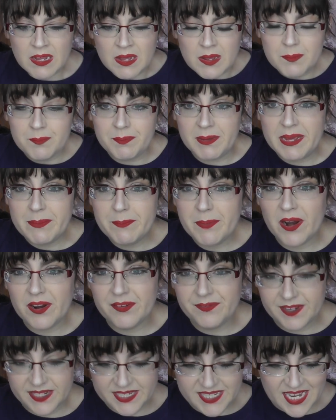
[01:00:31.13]
Be
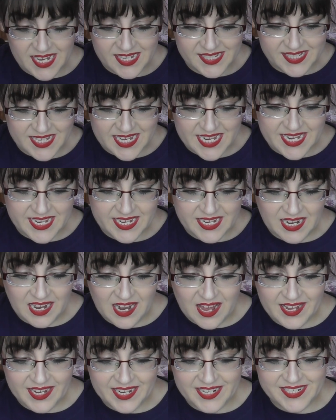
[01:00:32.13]
Perfect has the
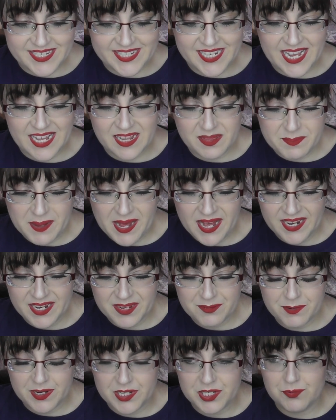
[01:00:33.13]
Clientele
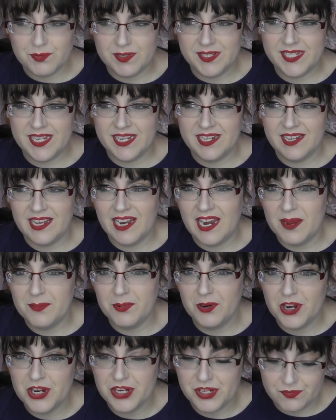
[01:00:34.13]
palette, which was in
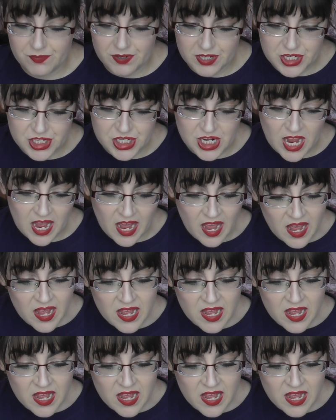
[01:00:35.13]
collaboration with Ja.